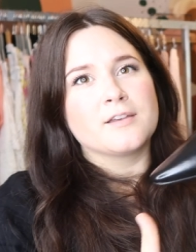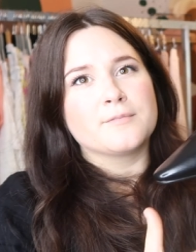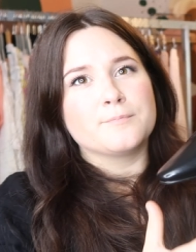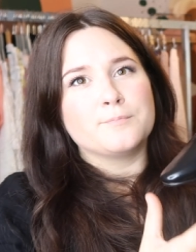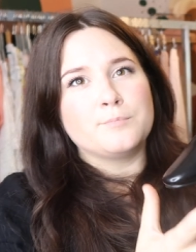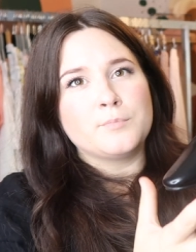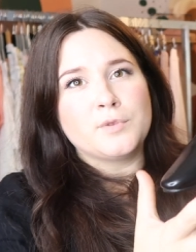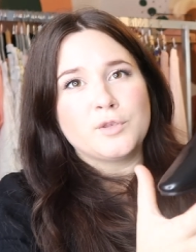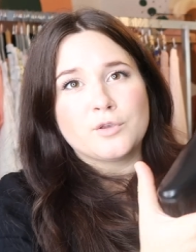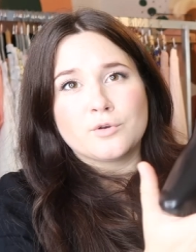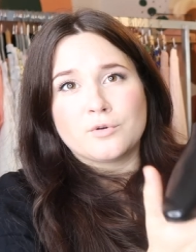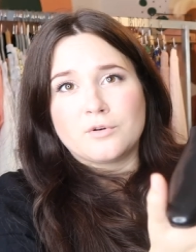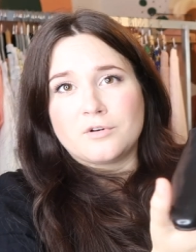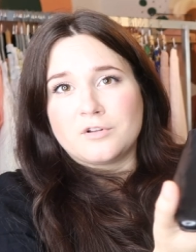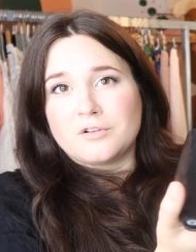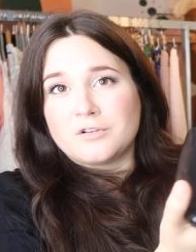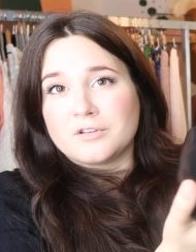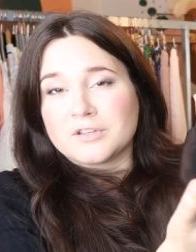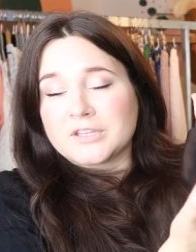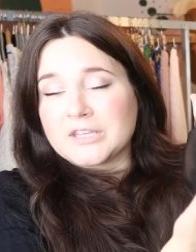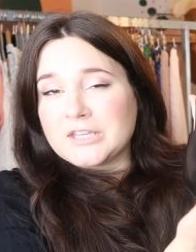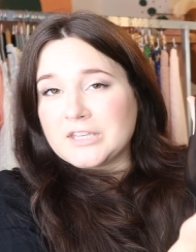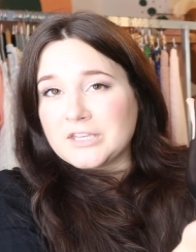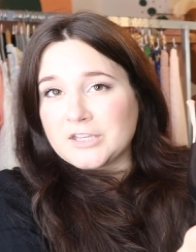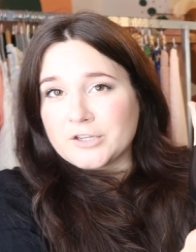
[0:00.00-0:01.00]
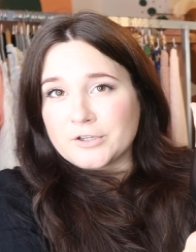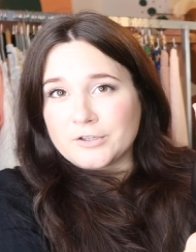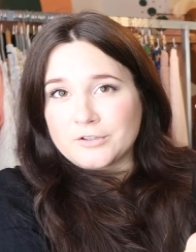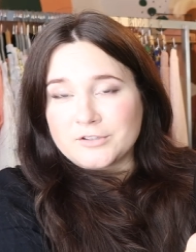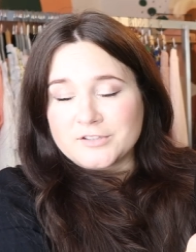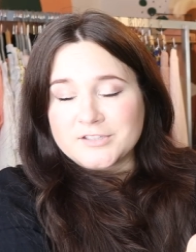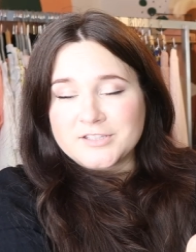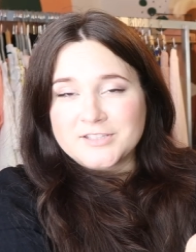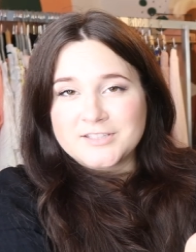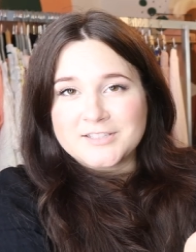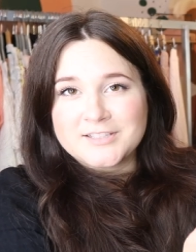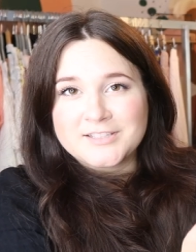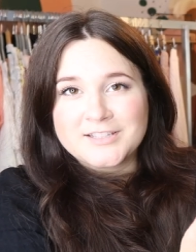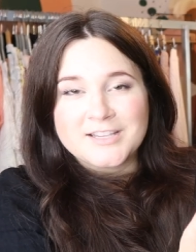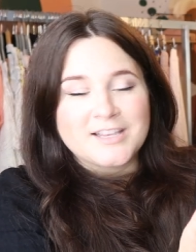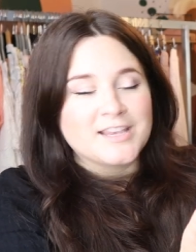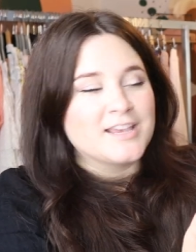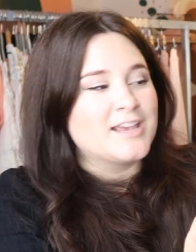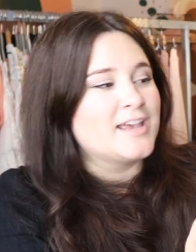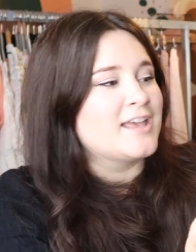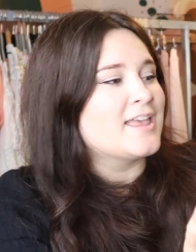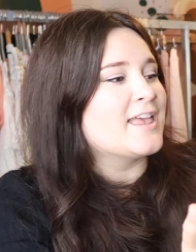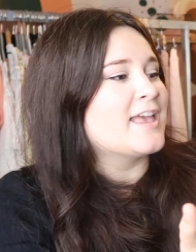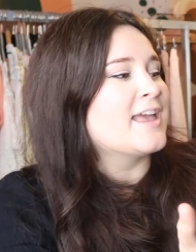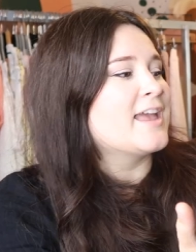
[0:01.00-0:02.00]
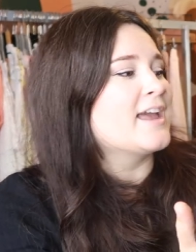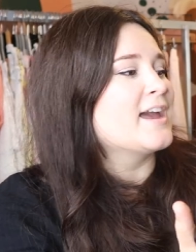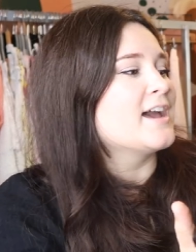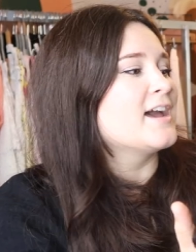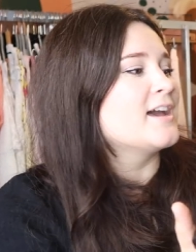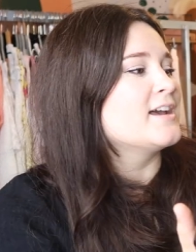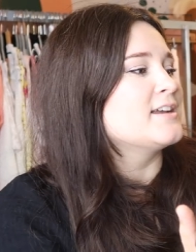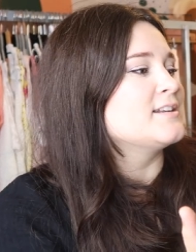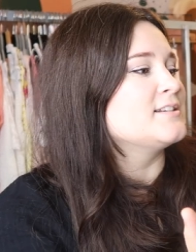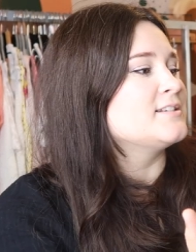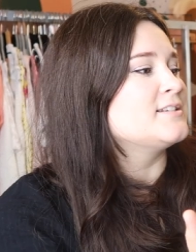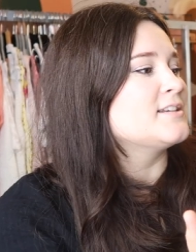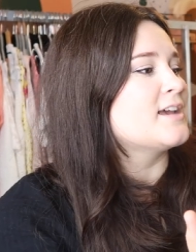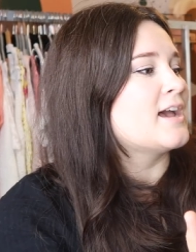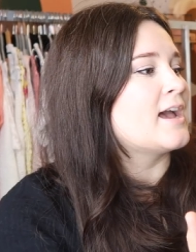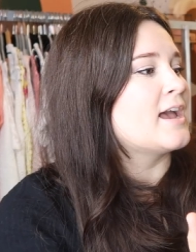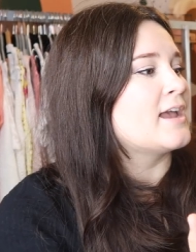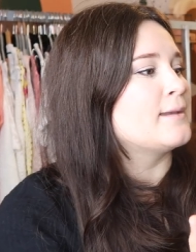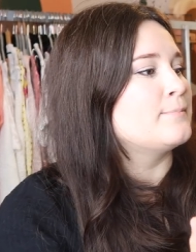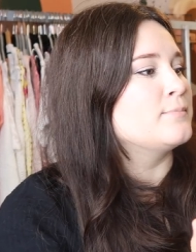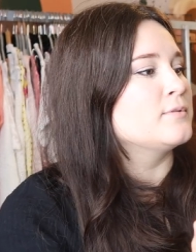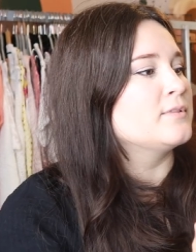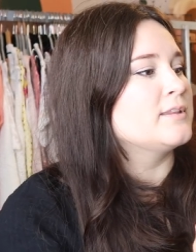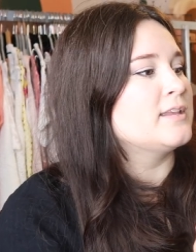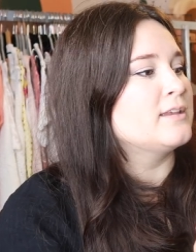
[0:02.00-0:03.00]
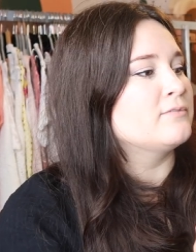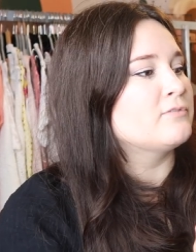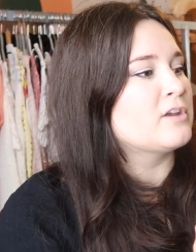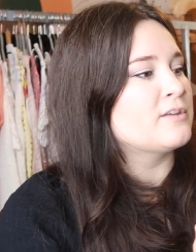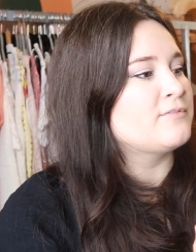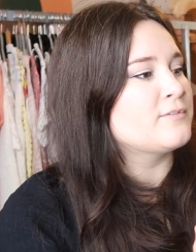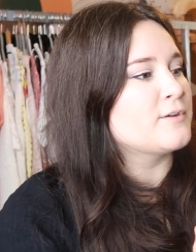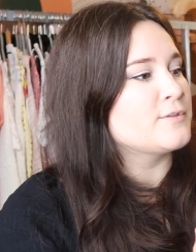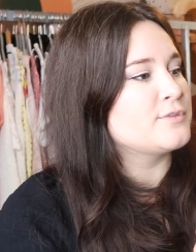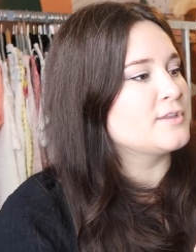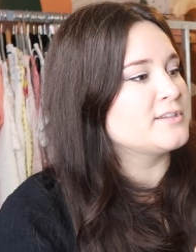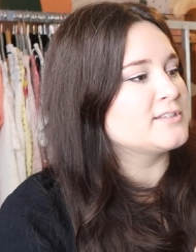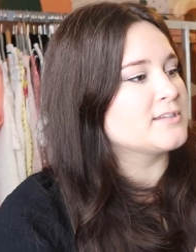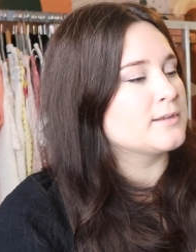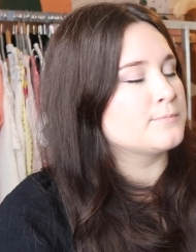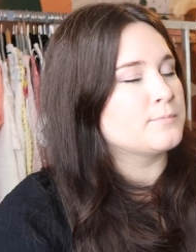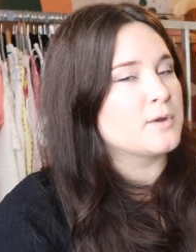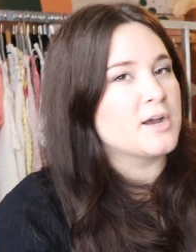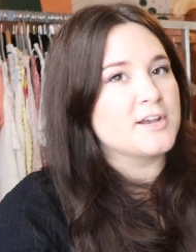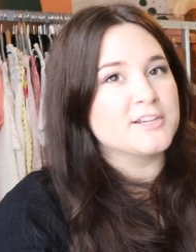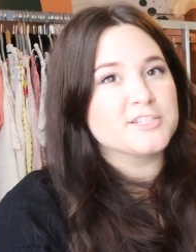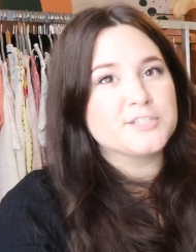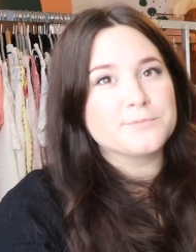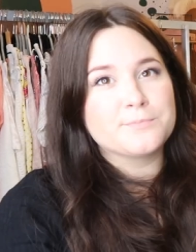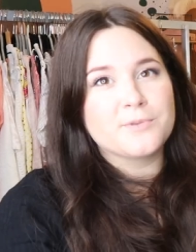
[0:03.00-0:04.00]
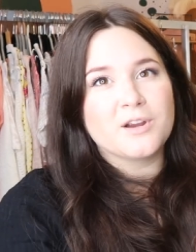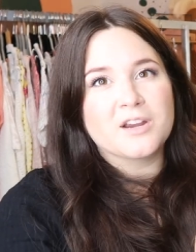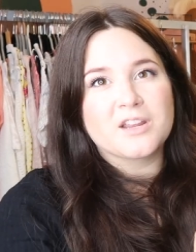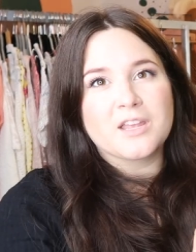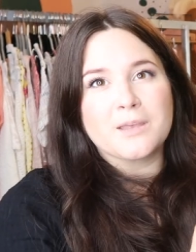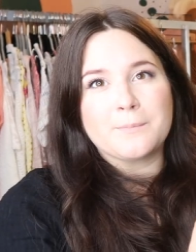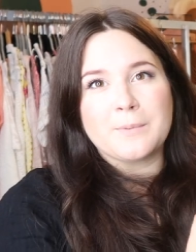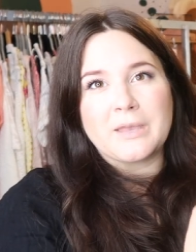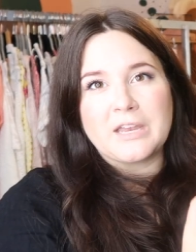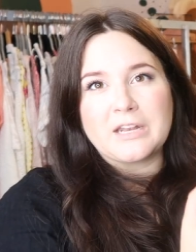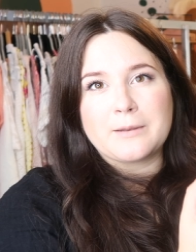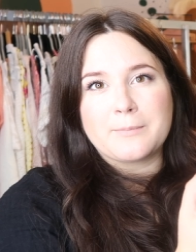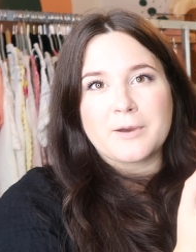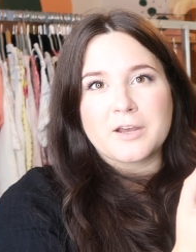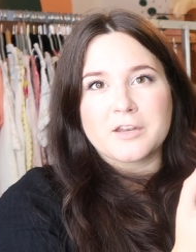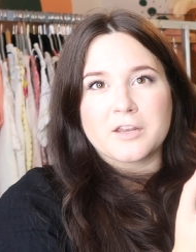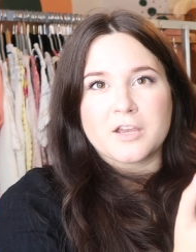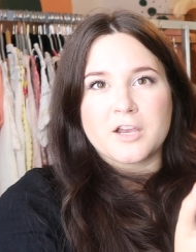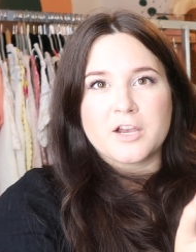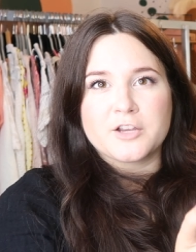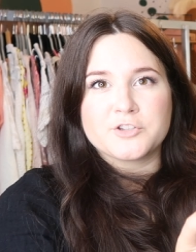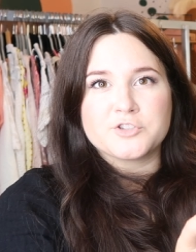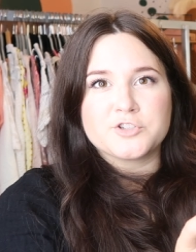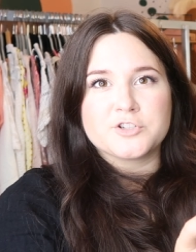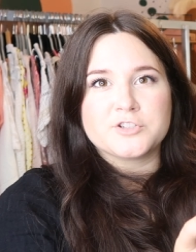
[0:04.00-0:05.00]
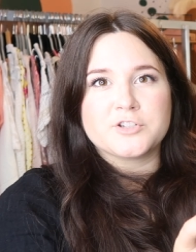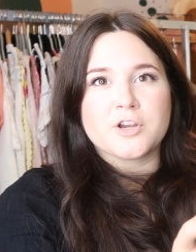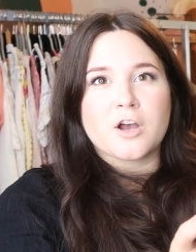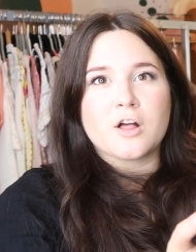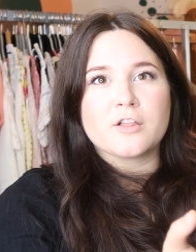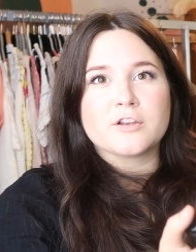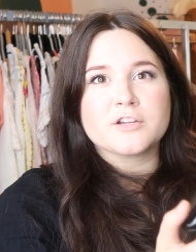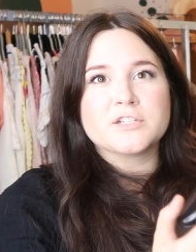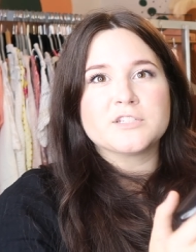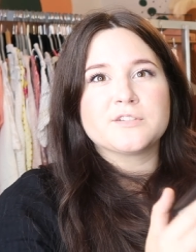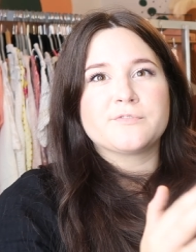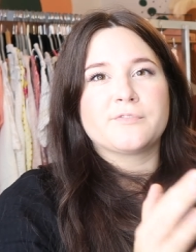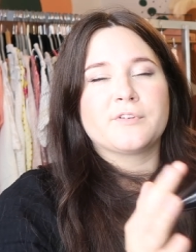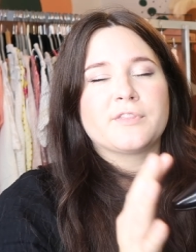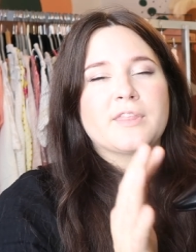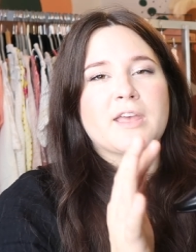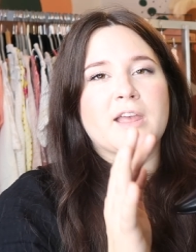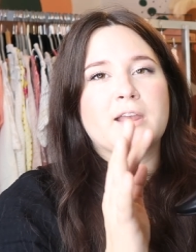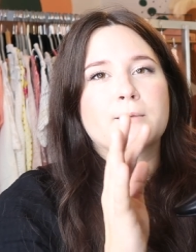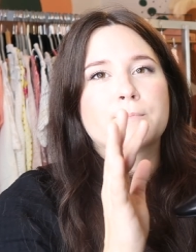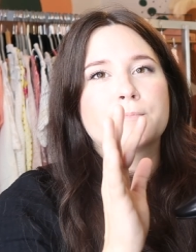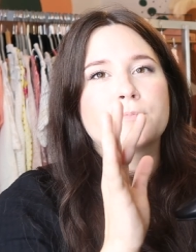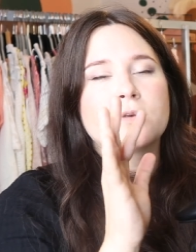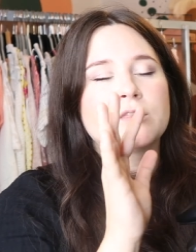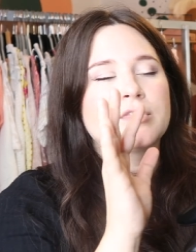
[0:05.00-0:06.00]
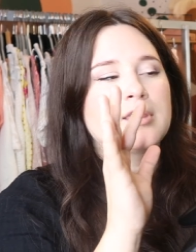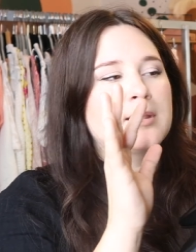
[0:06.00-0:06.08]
mule heels and I believe I found these on Poshmark. I paid about $100 for them.